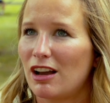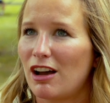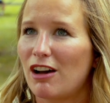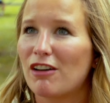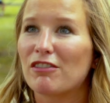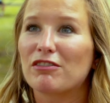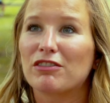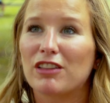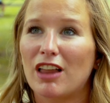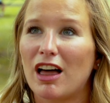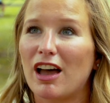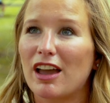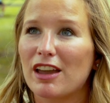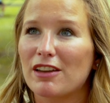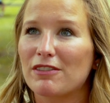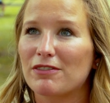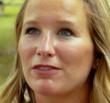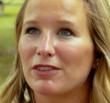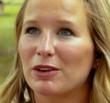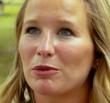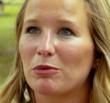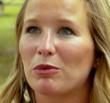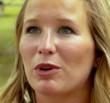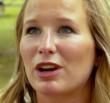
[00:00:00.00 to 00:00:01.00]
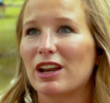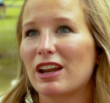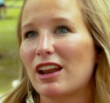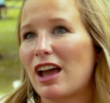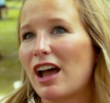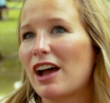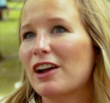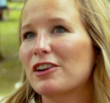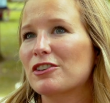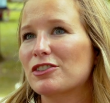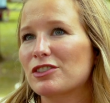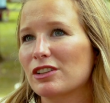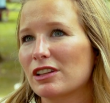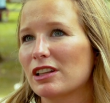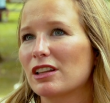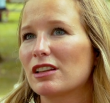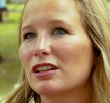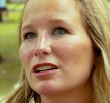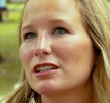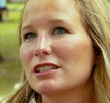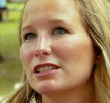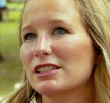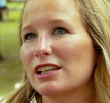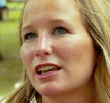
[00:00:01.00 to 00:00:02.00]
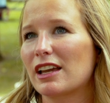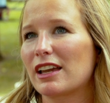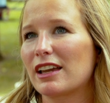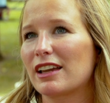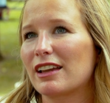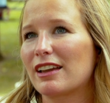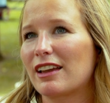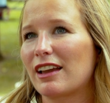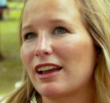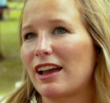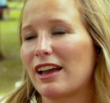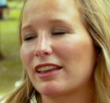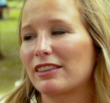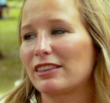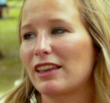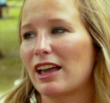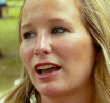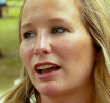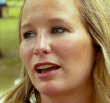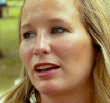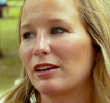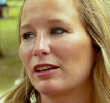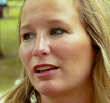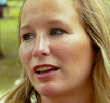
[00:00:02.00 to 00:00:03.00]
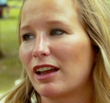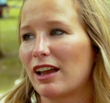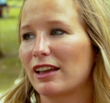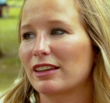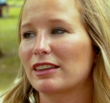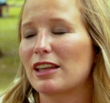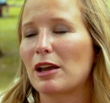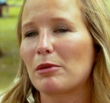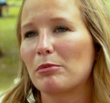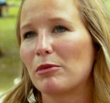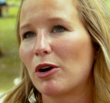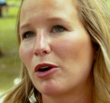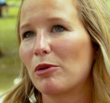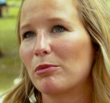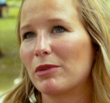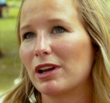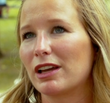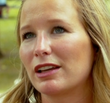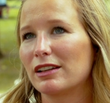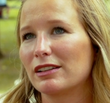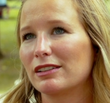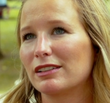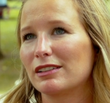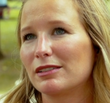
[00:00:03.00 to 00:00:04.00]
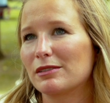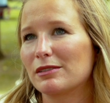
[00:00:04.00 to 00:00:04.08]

of life and what it actually looks like at that moment.